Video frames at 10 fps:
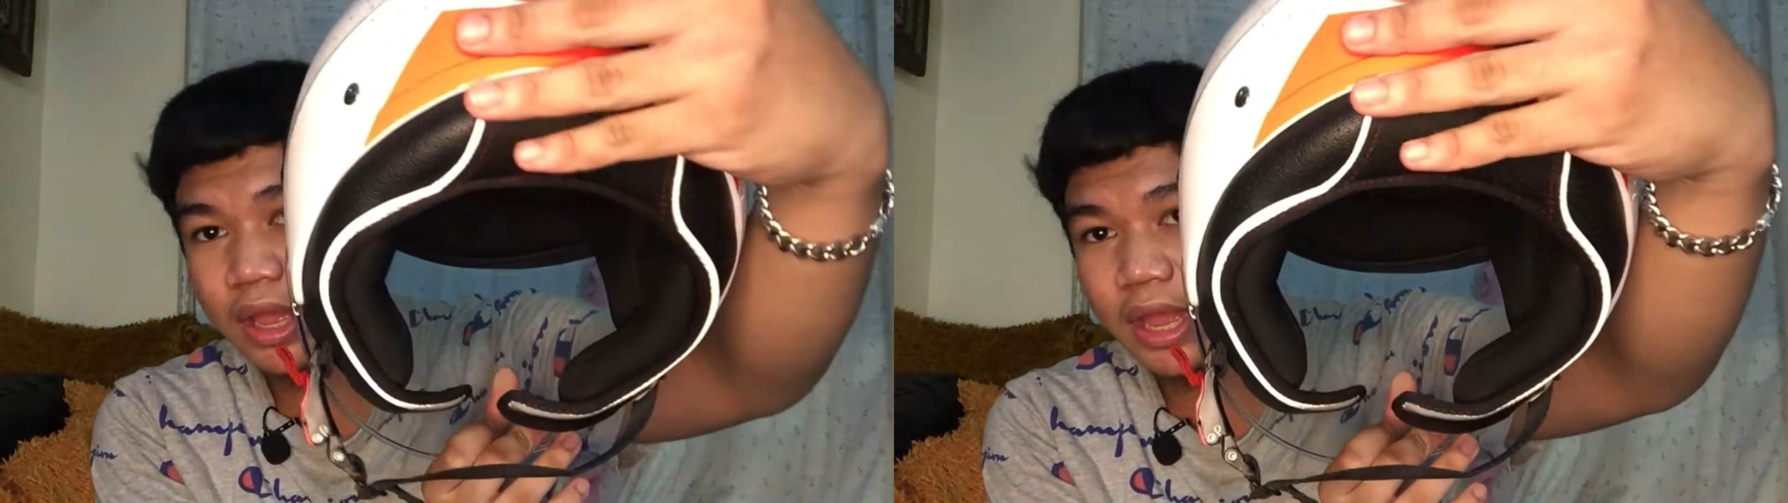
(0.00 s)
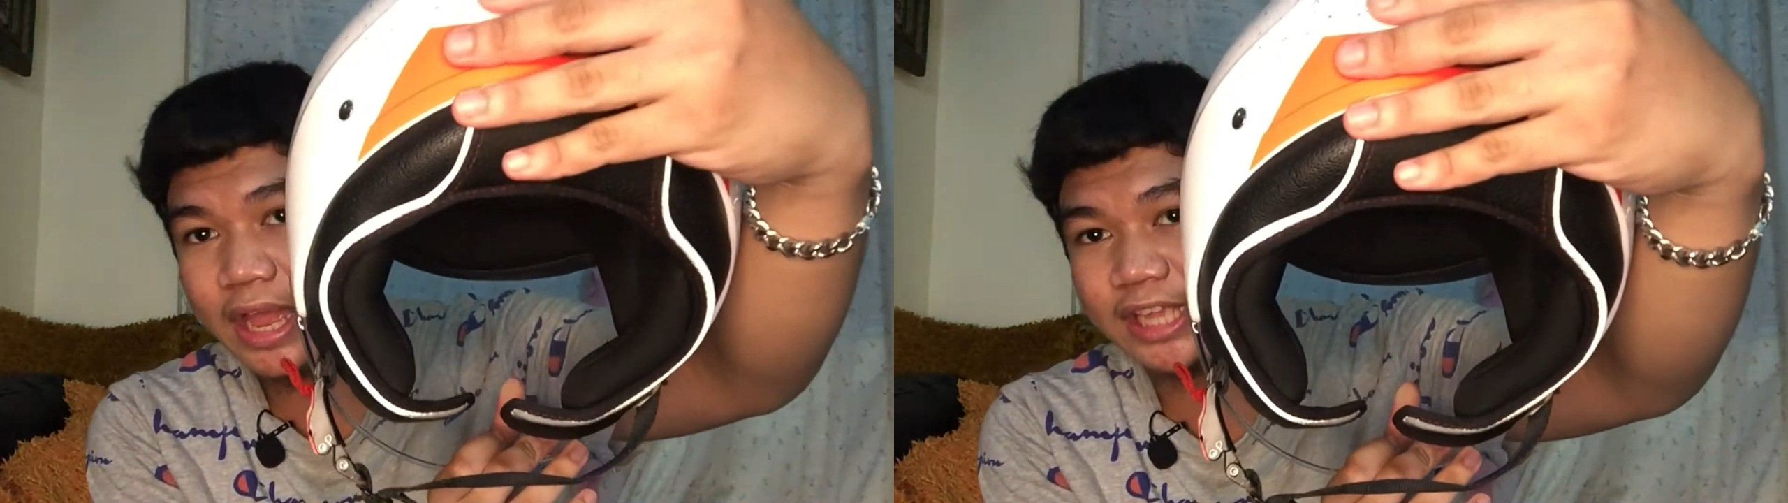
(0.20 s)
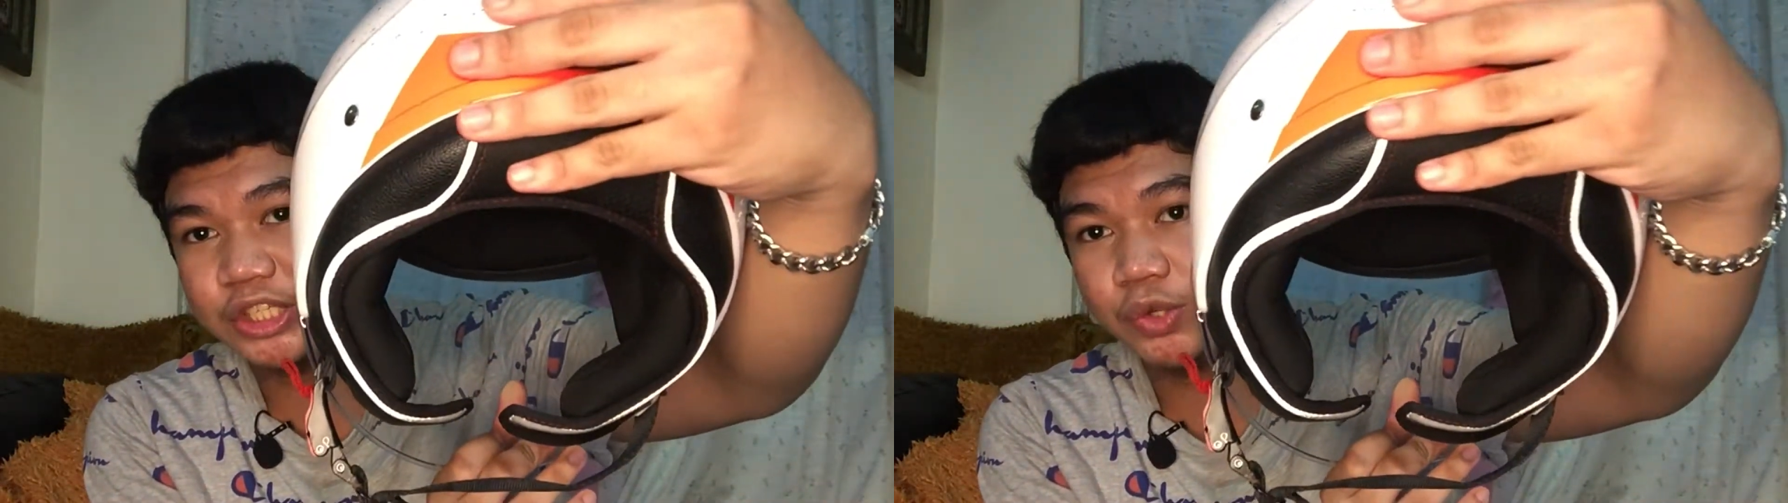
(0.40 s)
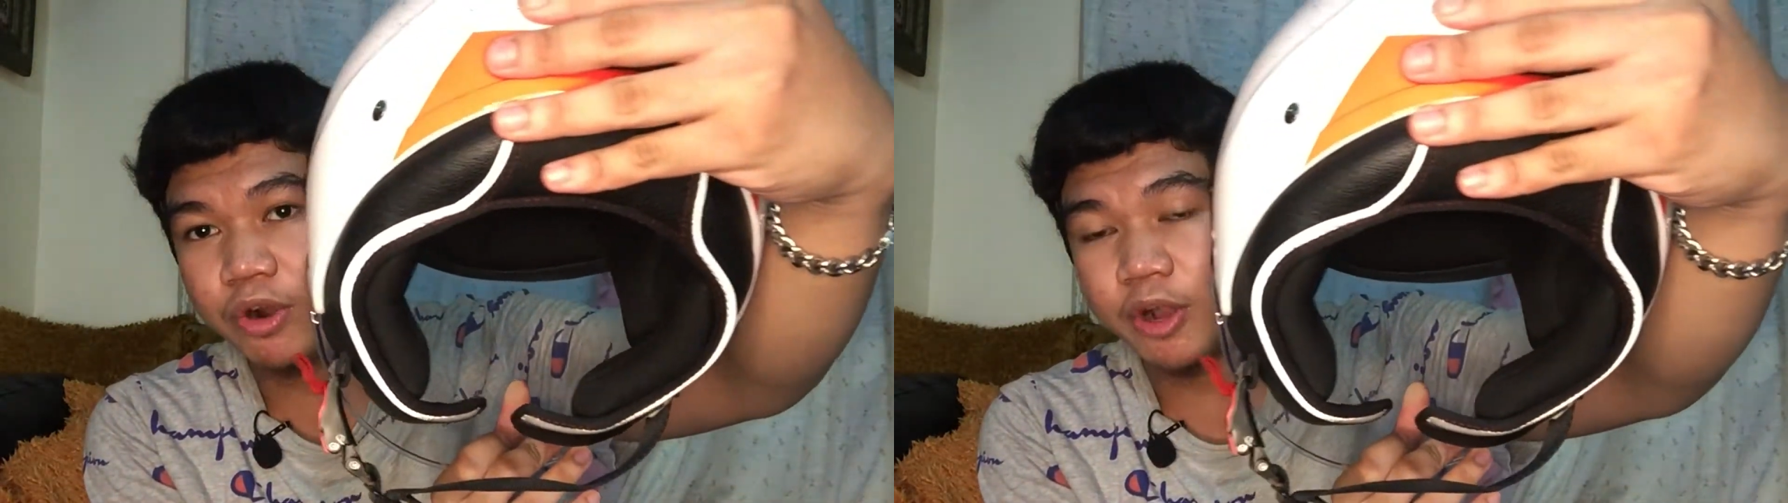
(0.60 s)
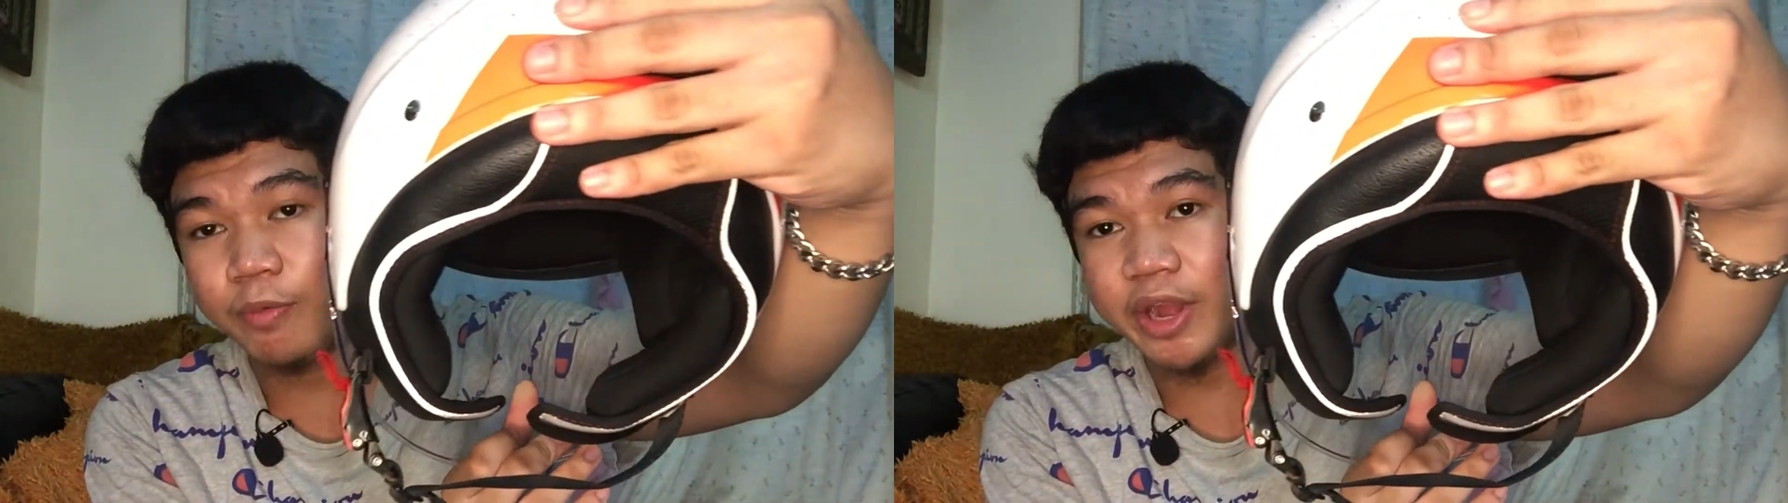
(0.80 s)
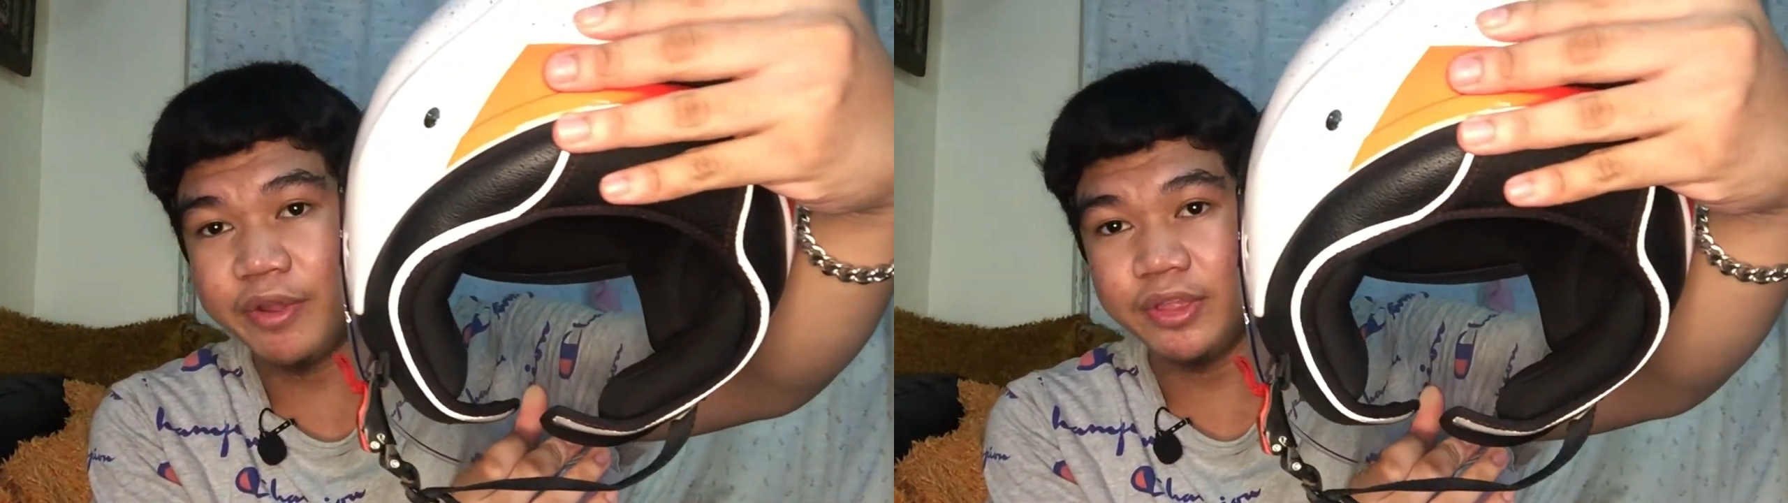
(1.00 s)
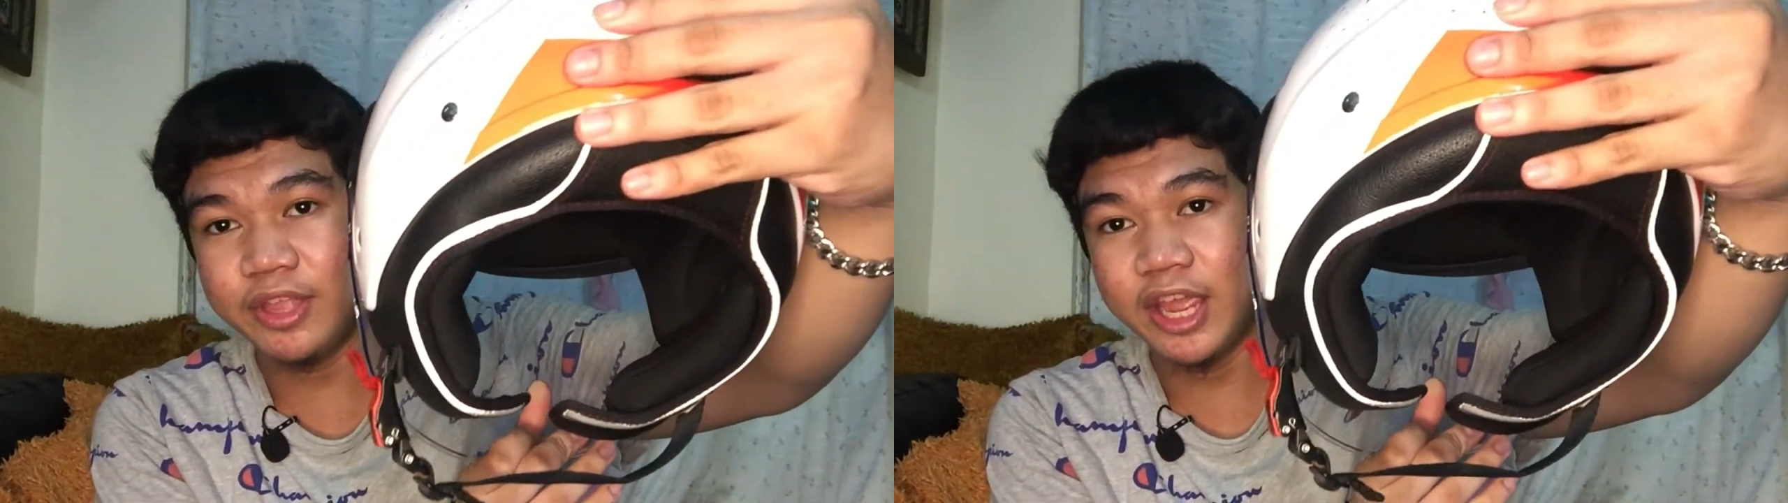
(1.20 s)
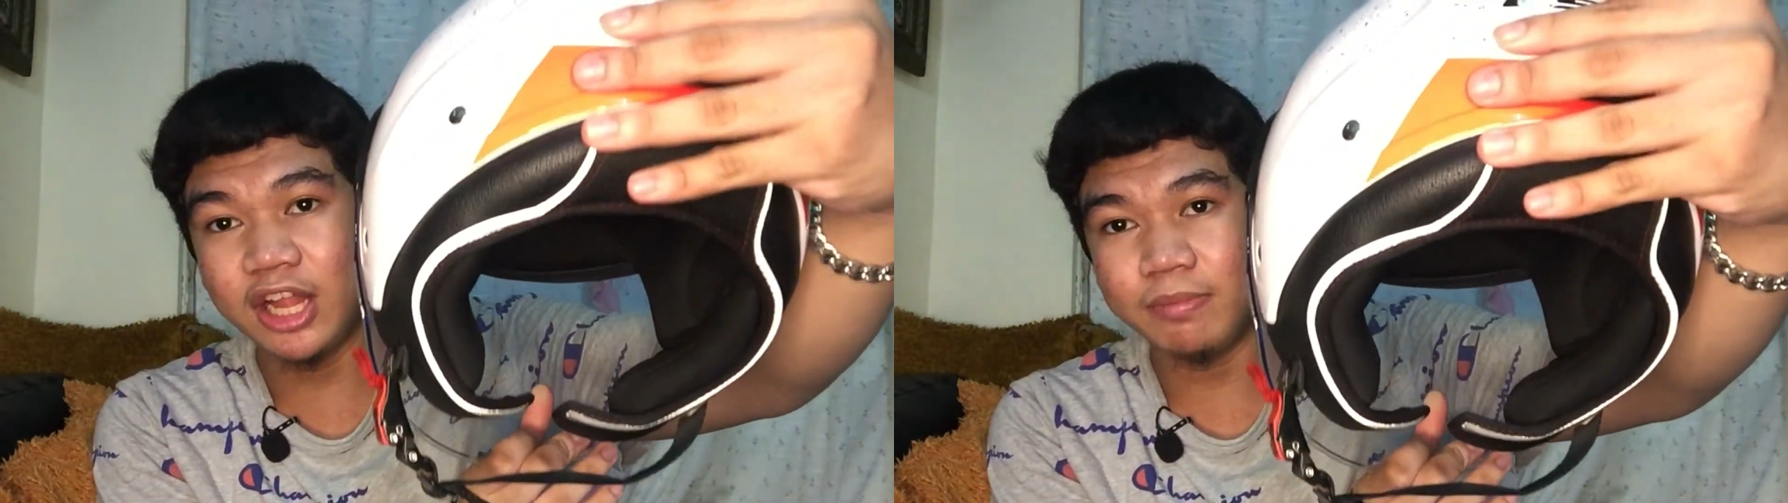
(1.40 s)
as you are wearing
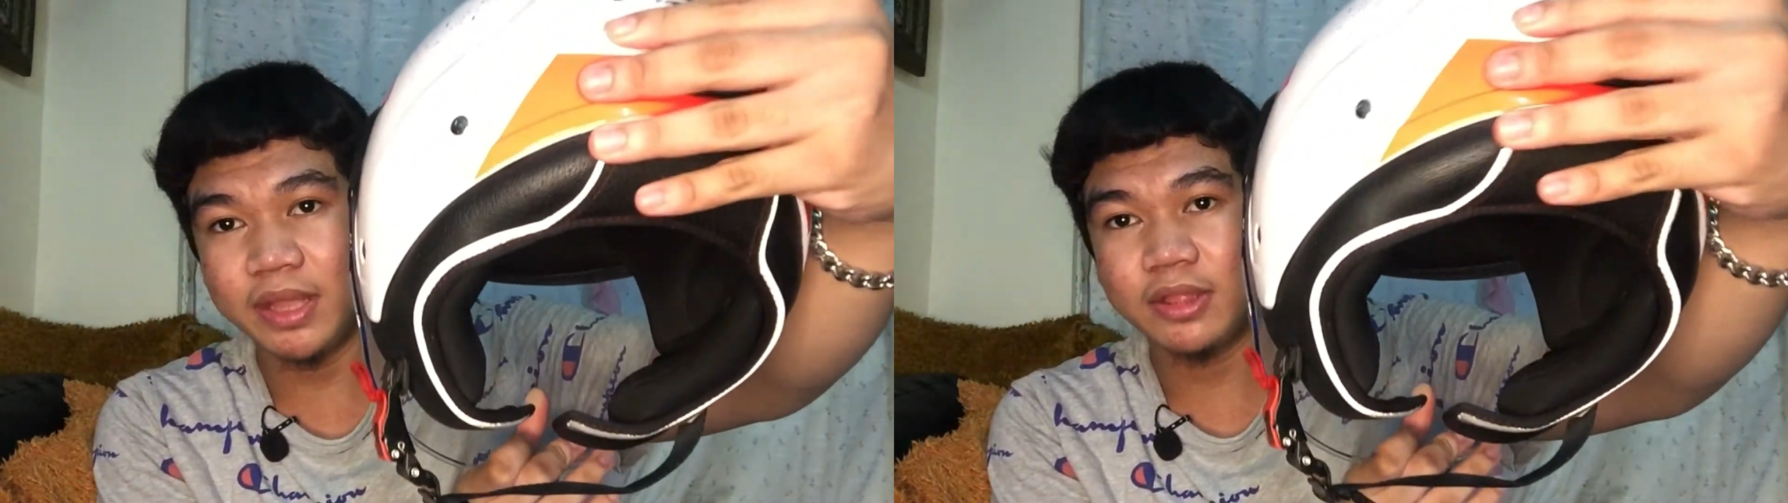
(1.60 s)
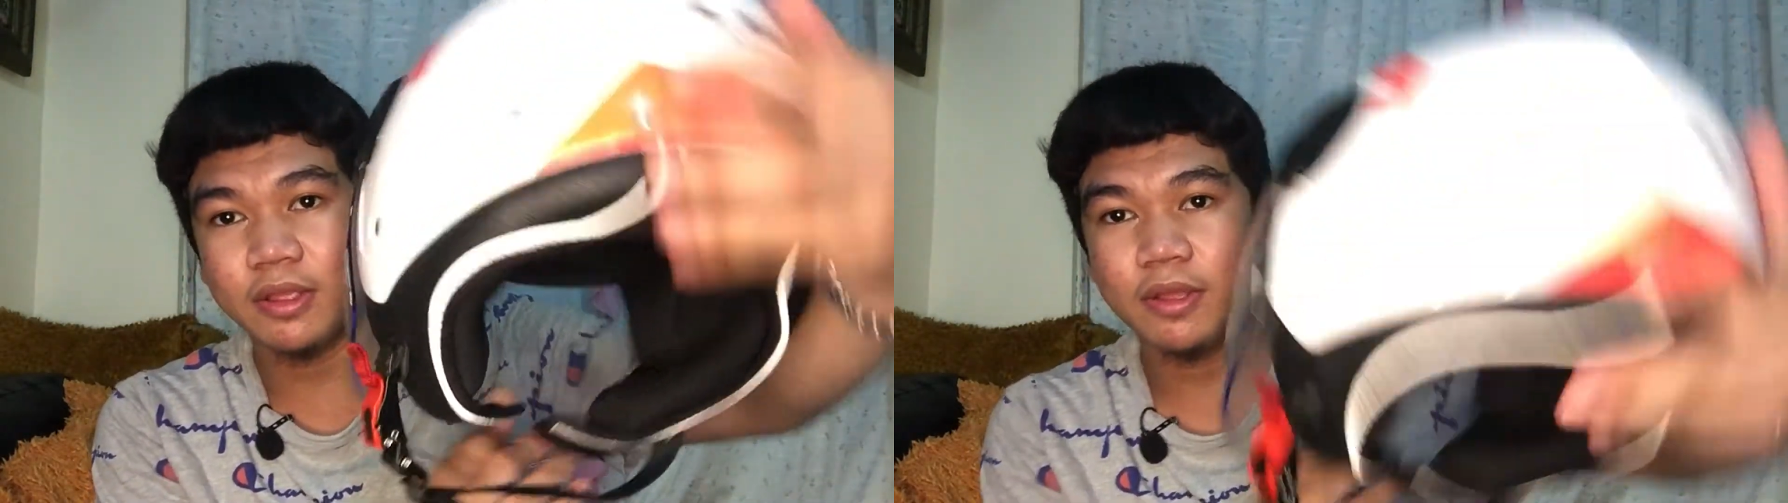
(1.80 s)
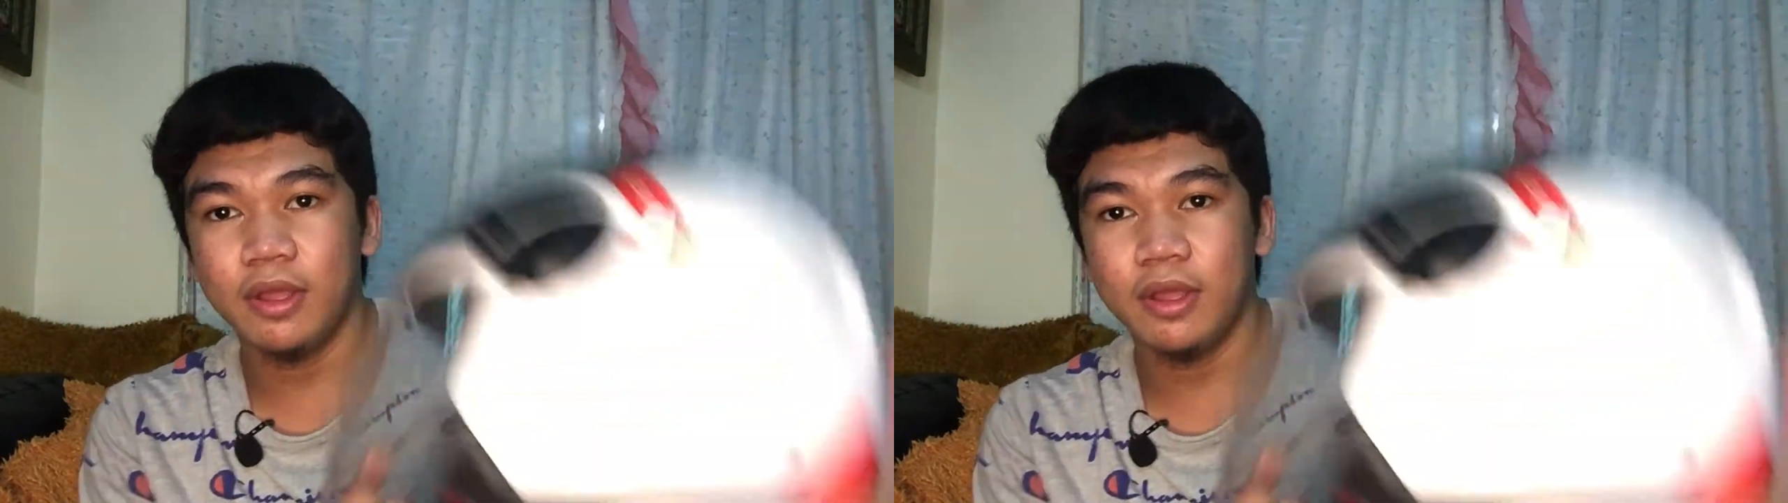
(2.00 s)
the helmet.